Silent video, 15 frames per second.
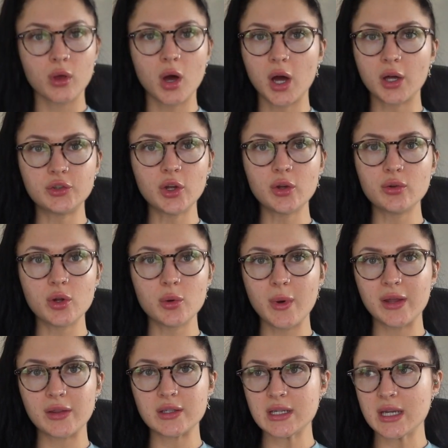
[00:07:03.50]
I don't know
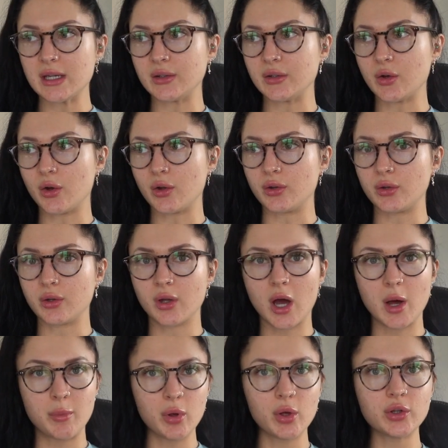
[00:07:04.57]
where the day has gone.
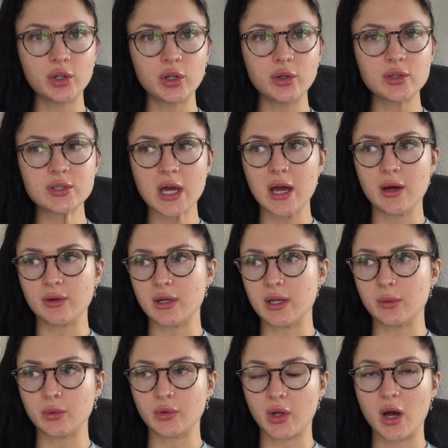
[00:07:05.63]
I put you down and
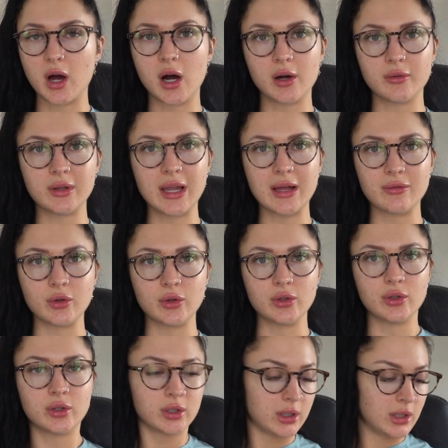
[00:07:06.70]
it was like 11:30